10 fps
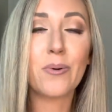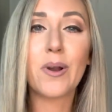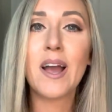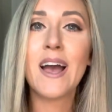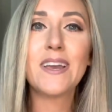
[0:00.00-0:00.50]

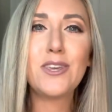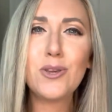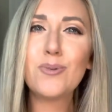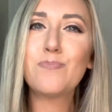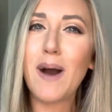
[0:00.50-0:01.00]
Or
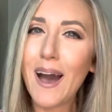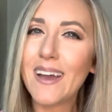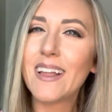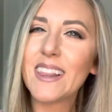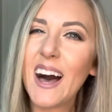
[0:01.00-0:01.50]
you buy
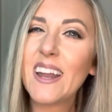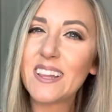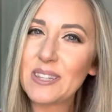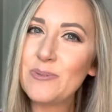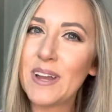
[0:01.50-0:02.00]
a lot
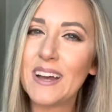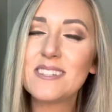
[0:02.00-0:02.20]
of Luna.